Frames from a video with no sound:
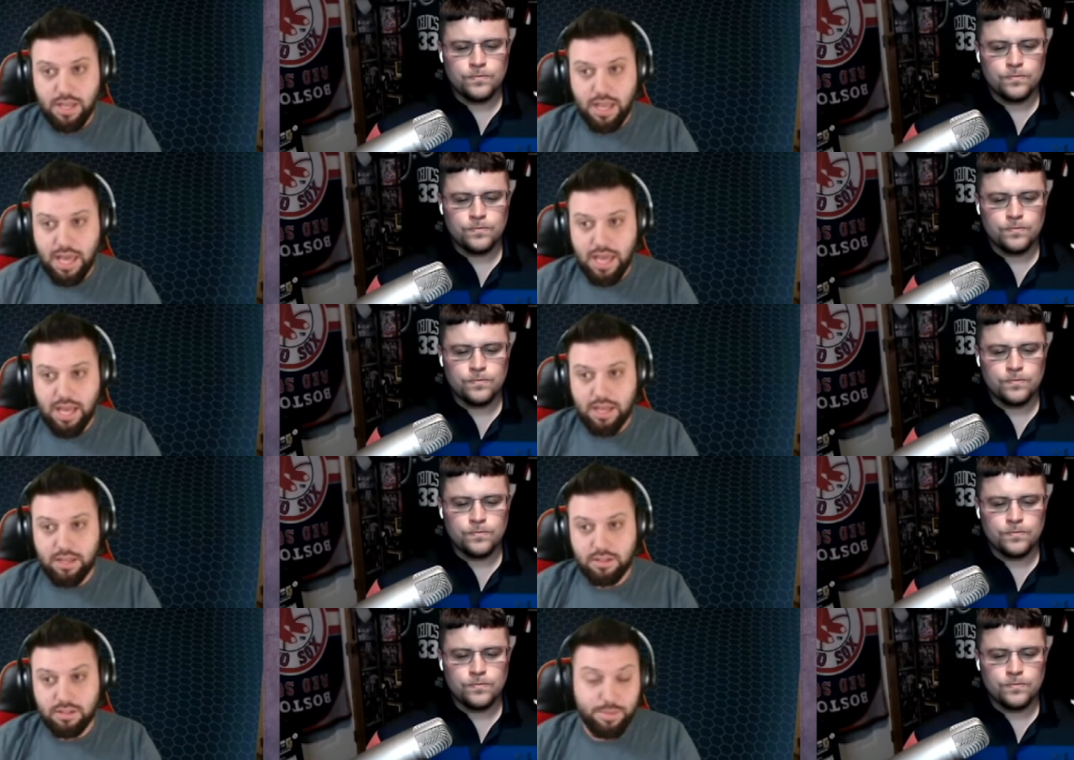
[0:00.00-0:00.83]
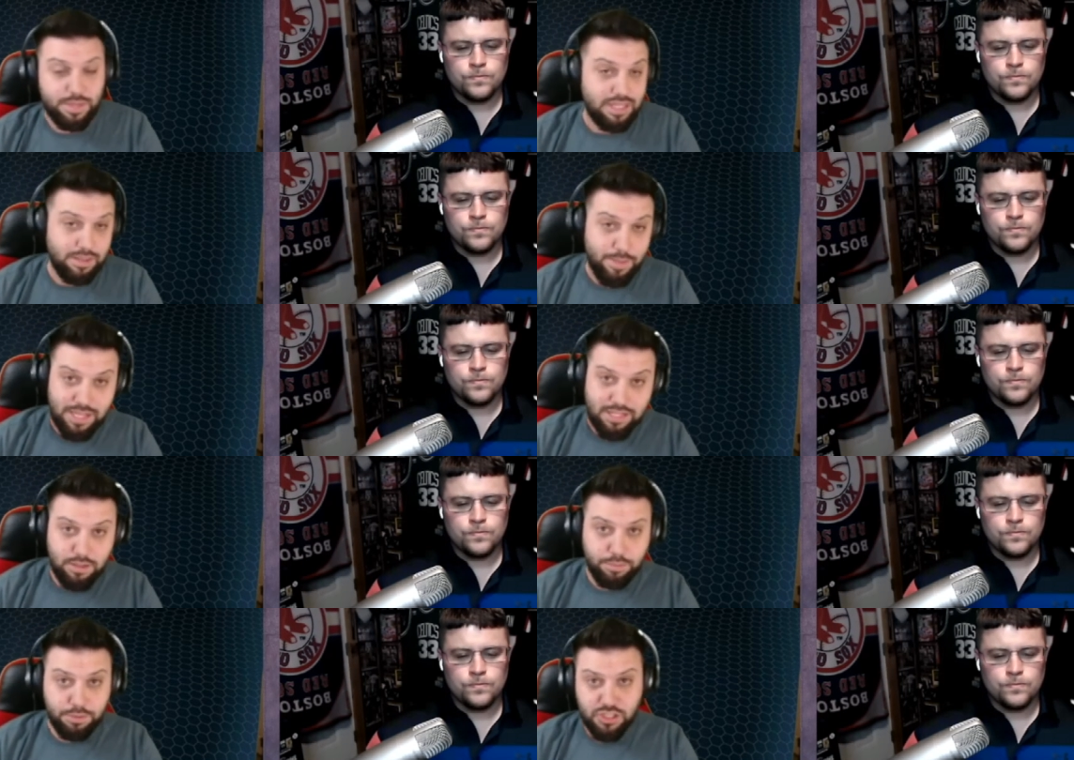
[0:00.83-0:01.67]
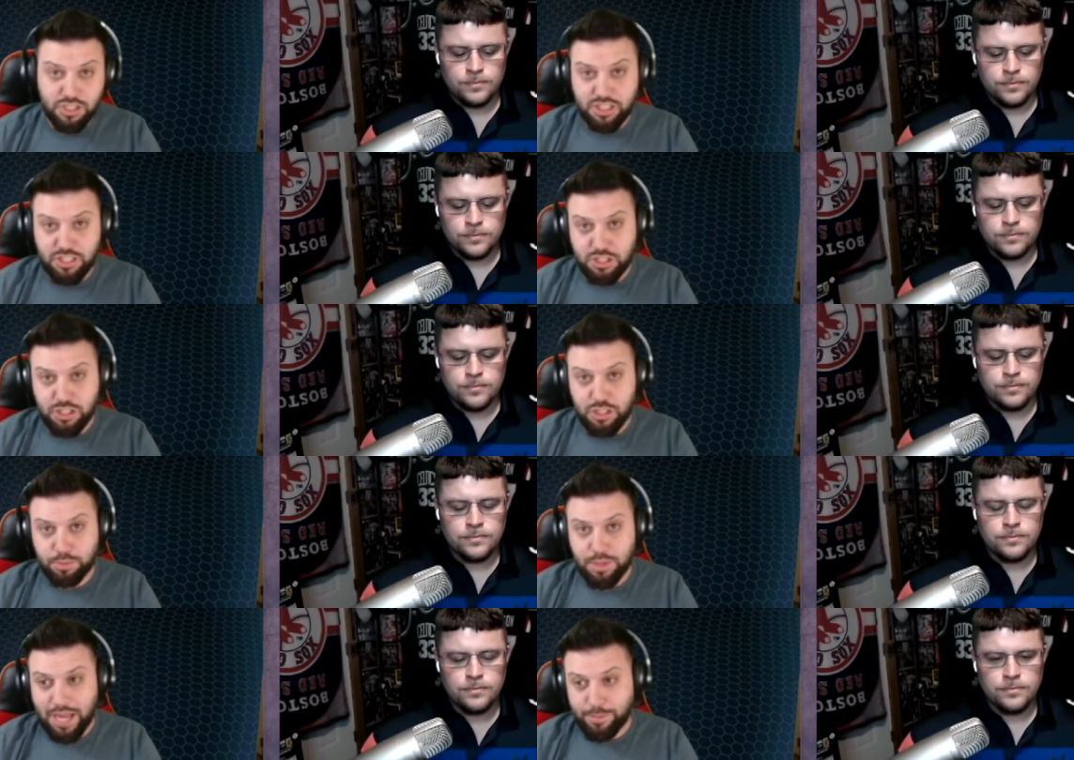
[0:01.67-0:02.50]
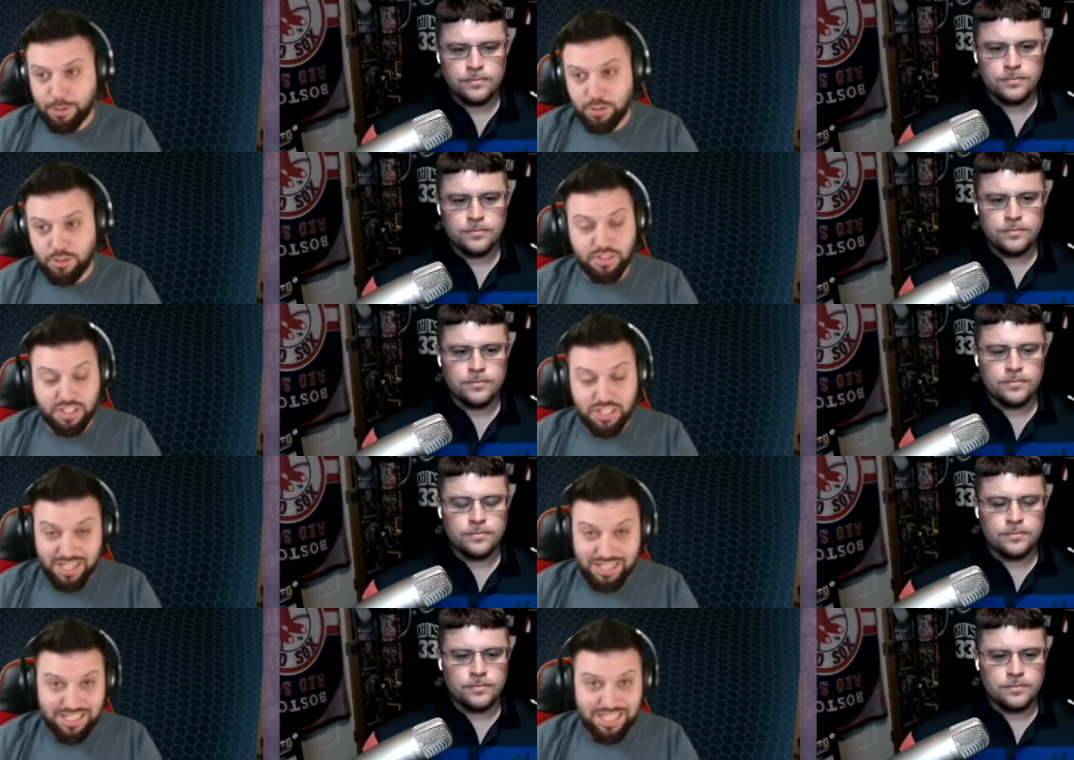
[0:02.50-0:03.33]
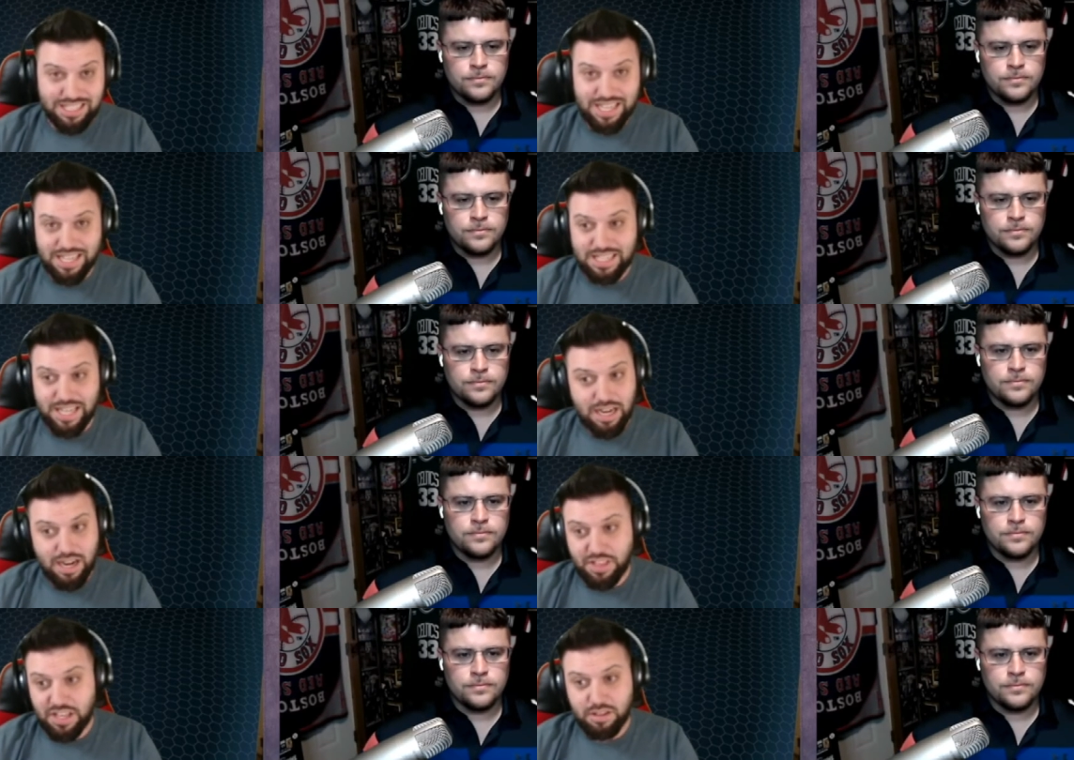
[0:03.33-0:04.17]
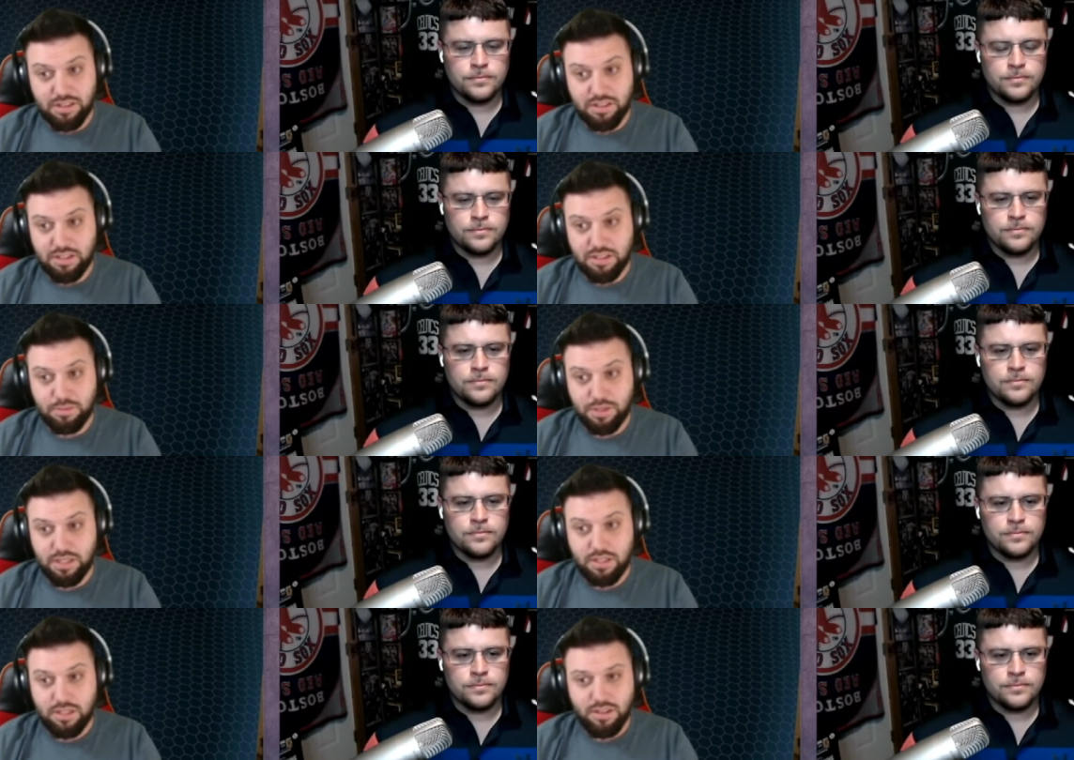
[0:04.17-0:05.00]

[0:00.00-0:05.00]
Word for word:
Speaker 1: And I mean, the man's a Brazilian Jiu Jitsu black belt. So if he does get taken down, I think he, he'll be